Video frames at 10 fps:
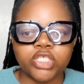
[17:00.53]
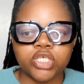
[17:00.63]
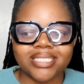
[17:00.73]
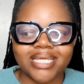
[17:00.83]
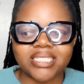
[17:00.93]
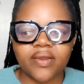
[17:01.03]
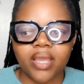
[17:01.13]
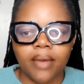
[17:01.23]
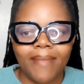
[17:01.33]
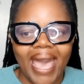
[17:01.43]
that you're
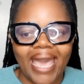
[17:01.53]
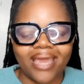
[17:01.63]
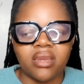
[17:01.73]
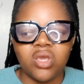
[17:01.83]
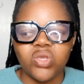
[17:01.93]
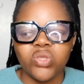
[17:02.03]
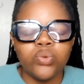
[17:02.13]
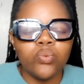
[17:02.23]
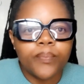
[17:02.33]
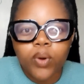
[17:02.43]
centering a man.
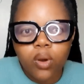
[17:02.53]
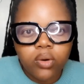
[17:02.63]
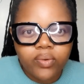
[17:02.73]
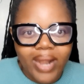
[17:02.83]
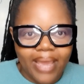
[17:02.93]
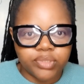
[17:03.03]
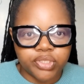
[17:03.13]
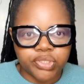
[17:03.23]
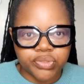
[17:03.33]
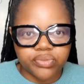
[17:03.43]
You were programmed
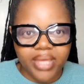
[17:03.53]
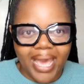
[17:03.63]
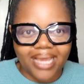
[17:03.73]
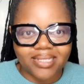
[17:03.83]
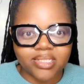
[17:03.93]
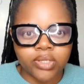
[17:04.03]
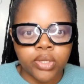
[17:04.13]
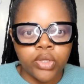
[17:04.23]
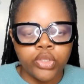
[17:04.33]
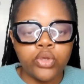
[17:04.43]
to do that.
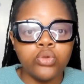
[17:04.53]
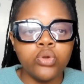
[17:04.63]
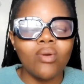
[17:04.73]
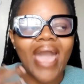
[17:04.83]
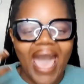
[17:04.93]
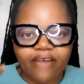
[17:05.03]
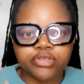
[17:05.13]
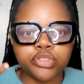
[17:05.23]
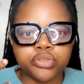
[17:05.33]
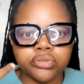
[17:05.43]
You
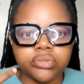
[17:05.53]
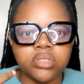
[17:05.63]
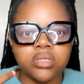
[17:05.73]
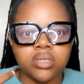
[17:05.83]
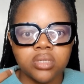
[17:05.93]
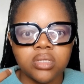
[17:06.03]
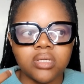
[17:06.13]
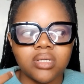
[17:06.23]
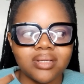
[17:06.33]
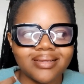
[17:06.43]
have to
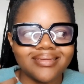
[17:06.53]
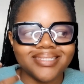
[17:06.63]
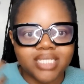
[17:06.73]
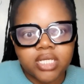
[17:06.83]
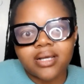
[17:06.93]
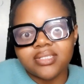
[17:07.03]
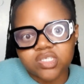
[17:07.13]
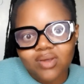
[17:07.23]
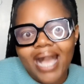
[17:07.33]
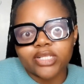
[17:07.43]

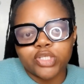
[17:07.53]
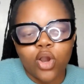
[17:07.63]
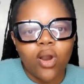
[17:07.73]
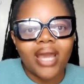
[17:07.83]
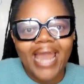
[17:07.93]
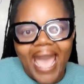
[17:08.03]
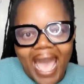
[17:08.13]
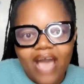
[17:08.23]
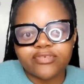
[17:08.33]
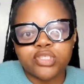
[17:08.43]
deconstruct. You're gonna
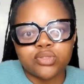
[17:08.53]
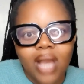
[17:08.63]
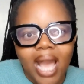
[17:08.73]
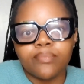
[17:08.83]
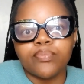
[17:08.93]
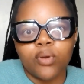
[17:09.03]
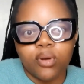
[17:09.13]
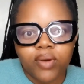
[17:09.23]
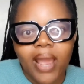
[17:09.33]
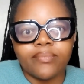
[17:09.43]
have to
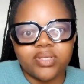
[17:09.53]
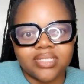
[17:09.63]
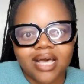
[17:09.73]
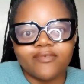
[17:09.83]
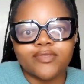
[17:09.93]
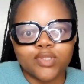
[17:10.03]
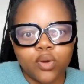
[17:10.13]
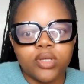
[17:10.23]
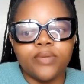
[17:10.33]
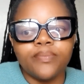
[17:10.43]
unprogram yourself
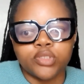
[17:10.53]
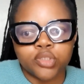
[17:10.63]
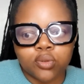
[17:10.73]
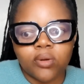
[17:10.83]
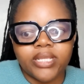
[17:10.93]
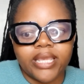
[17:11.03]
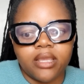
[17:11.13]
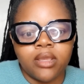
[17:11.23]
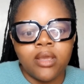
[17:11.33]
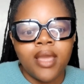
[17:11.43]
slowly but
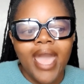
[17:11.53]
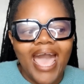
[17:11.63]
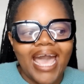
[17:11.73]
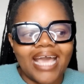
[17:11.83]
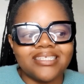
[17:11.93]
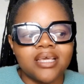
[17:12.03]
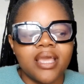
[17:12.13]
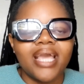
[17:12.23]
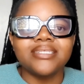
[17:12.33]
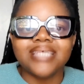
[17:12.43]
surely. And
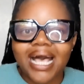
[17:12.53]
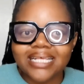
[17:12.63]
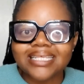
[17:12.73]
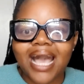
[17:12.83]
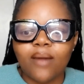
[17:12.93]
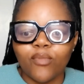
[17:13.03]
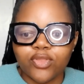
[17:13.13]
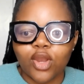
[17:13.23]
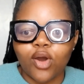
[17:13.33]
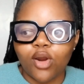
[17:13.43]
it does come
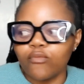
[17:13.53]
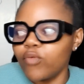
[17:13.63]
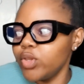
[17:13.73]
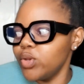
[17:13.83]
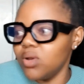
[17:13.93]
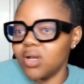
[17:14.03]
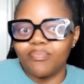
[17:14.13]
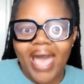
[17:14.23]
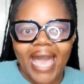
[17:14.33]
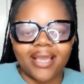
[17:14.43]
with a lot of, when you
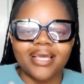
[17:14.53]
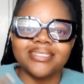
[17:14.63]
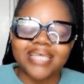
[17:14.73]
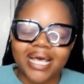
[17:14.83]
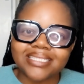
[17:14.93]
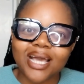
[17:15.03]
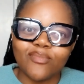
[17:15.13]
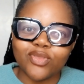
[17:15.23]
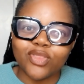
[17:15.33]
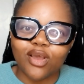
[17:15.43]
look back, it does
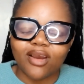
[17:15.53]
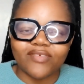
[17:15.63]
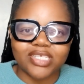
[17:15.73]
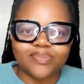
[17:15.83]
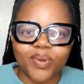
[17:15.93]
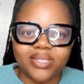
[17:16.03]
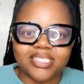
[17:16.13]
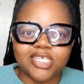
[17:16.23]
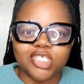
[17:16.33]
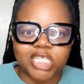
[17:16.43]
come with a lot of
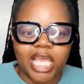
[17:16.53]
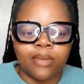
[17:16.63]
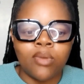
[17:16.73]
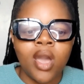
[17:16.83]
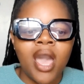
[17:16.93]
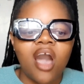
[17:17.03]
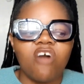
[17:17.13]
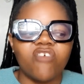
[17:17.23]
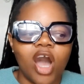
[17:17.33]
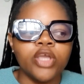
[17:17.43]
experiencing shame
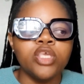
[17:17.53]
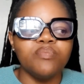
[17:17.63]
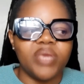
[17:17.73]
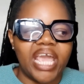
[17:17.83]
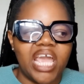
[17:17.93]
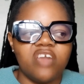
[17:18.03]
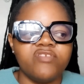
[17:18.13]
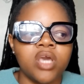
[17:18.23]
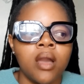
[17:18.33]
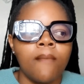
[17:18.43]
of how you
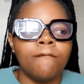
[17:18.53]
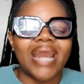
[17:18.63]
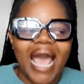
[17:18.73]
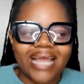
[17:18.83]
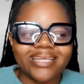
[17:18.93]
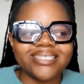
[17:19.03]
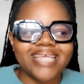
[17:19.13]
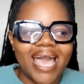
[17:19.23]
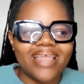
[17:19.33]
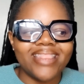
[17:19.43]
behaved, but
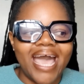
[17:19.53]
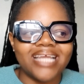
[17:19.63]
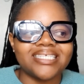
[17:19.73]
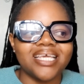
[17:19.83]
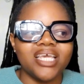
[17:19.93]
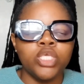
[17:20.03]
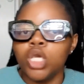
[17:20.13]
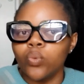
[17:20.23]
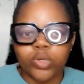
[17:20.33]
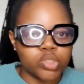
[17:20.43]
understand that
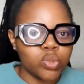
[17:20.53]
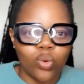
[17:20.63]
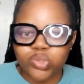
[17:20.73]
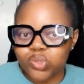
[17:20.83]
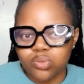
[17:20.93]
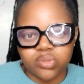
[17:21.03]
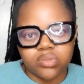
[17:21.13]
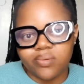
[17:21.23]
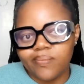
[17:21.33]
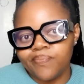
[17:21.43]
it was taught to
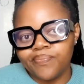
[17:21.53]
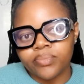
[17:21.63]
you.